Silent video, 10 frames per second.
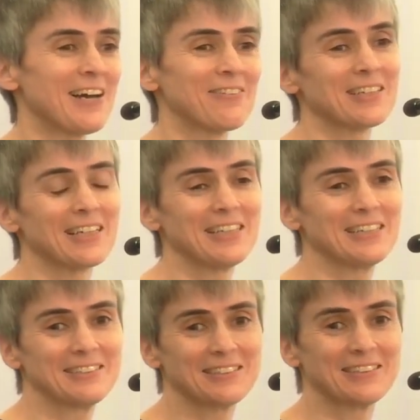I would like
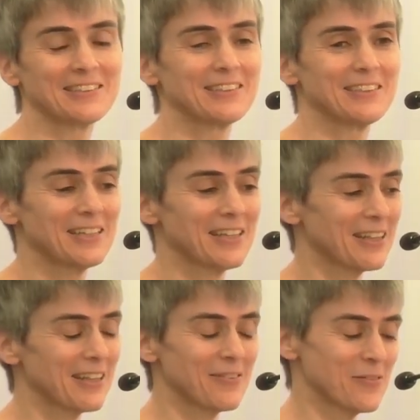to
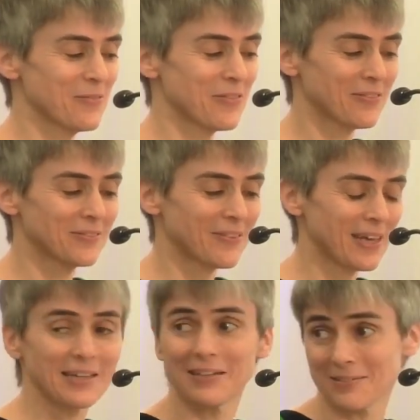
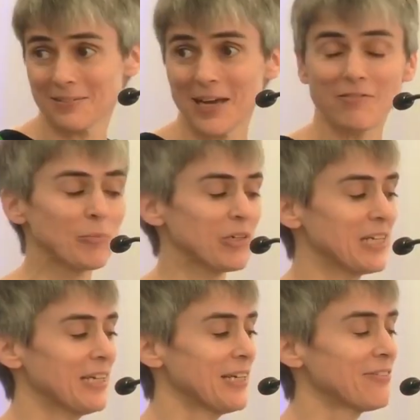thank
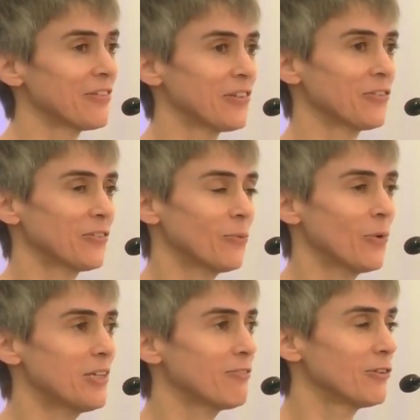everybody here for this
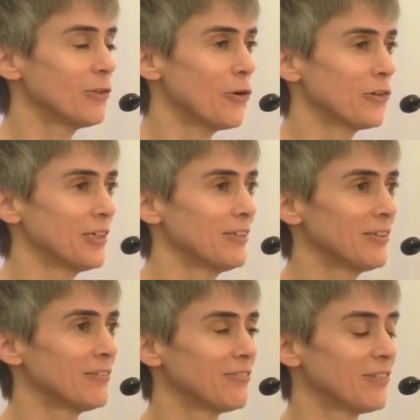wonderful honour
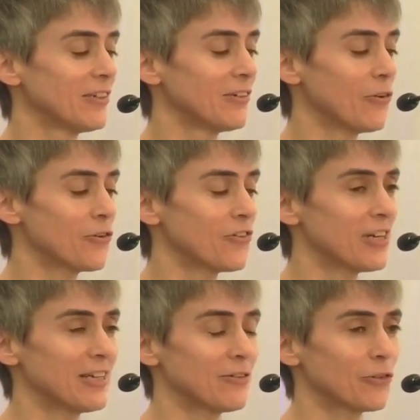of an
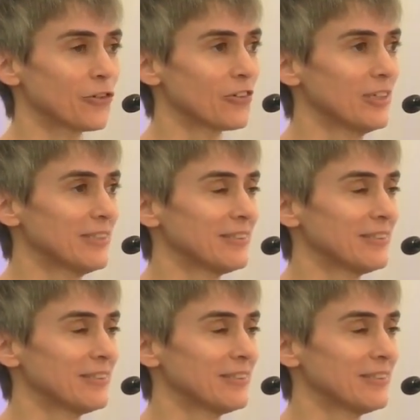honorary doctorate.